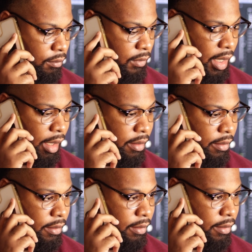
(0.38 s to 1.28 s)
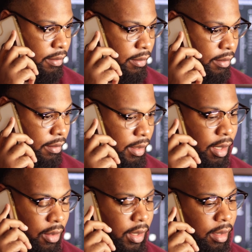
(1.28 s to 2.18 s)
Yeah. Yeah,
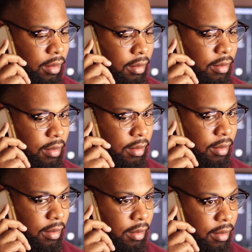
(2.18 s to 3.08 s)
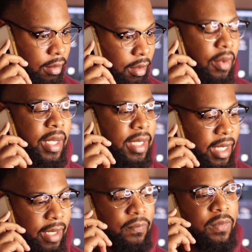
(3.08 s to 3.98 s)
okay. Okay,
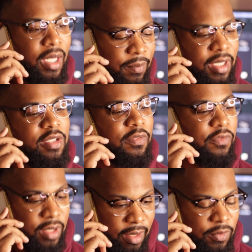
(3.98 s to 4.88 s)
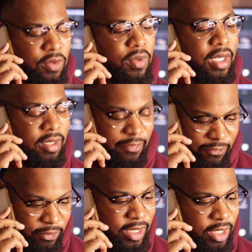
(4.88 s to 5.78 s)
yeah. Yep, yep, you can get the
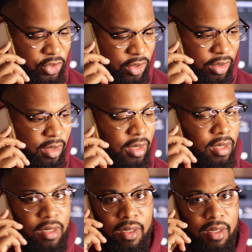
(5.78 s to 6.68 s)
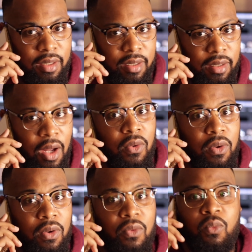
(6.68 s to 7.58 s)
free engine.
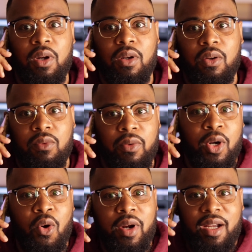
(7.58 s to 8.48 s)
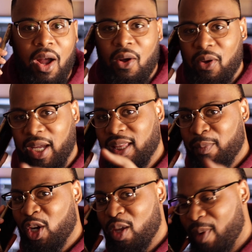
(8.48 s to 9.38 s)
Oh, we're recording? Oh, okay. Let
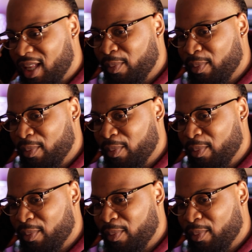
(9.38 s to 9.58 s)
me call you back.